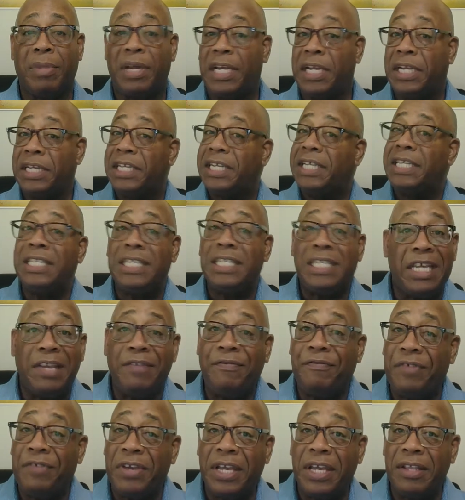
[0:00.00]
but he didn't
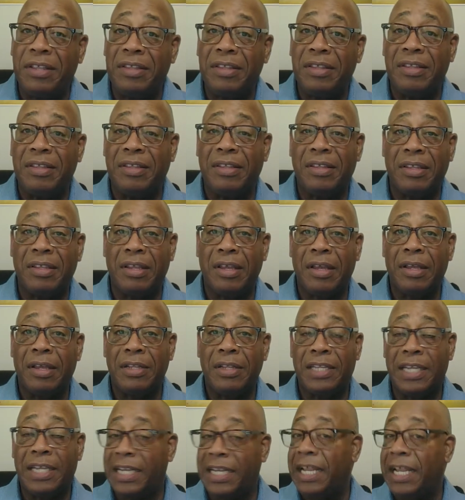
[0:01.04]
see fit
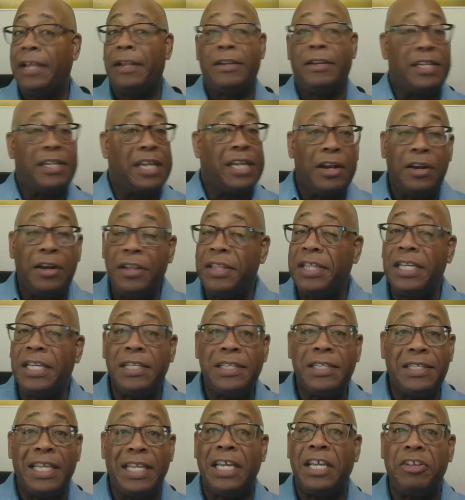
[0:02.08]
to let none of
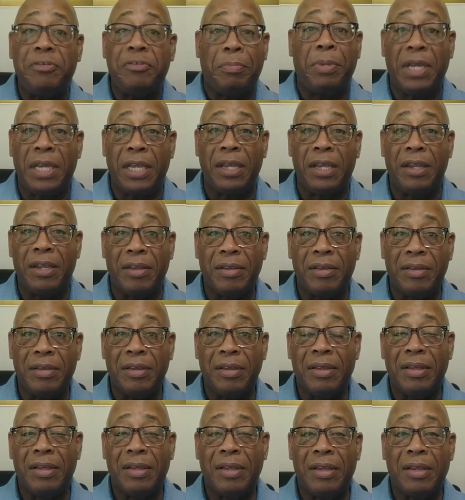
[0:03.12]
these things be.
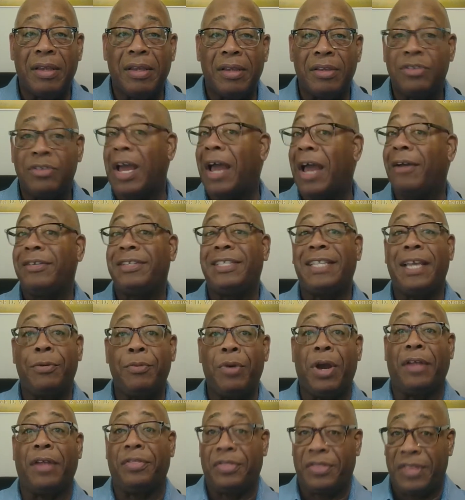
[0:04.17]
So I would say,
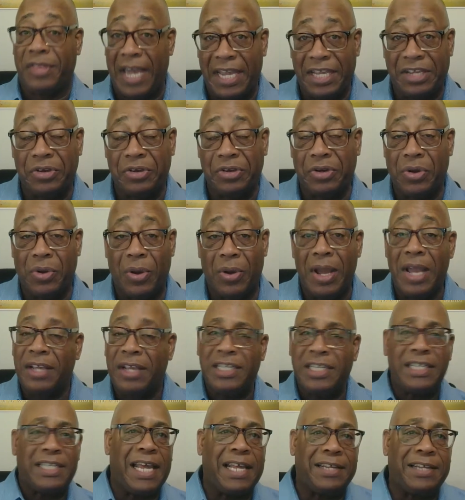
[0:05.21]
what? Thank you, Lord.
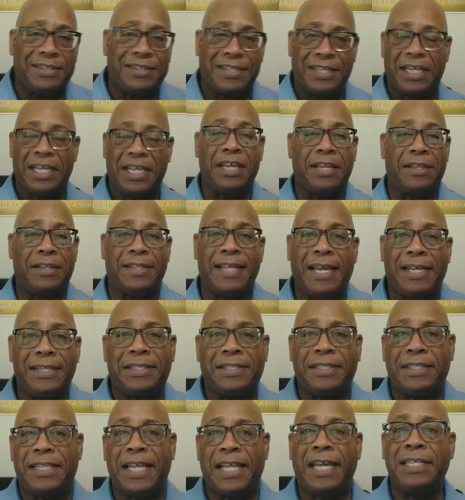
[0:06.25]
See, that's the key.
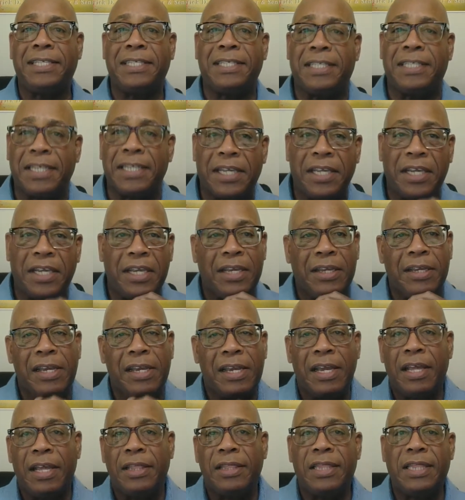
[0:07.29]
That's the key.
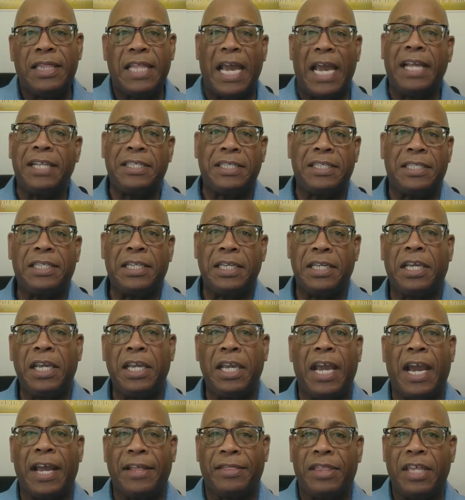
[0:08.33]
That's the
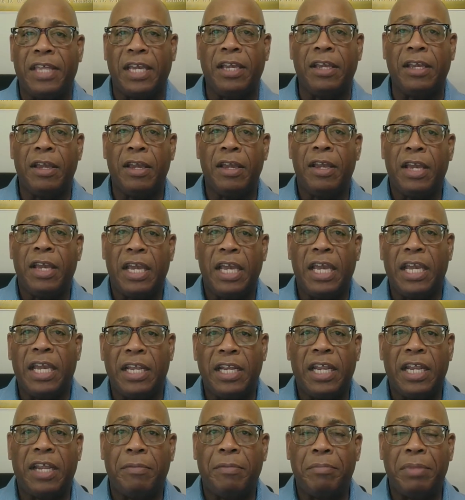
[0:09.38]
key, I think,
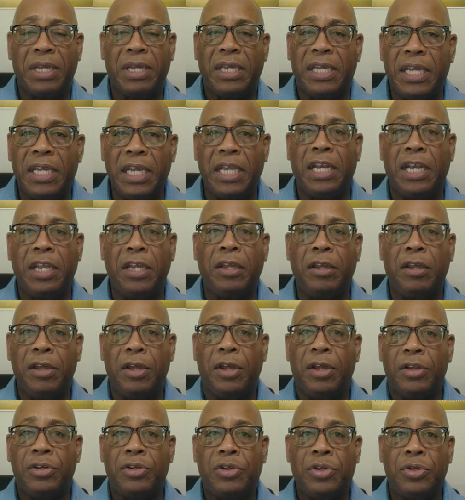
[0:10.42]
in beginning
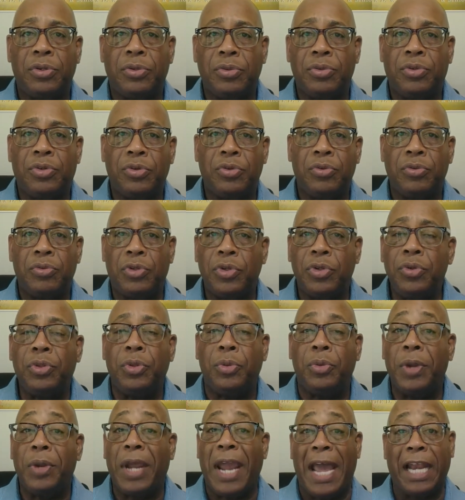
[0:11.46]
to do
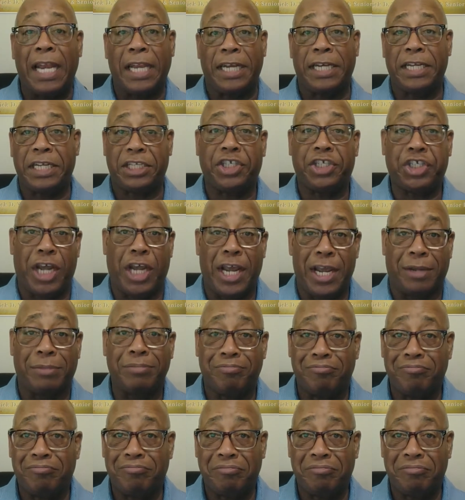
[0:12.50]
the reality check.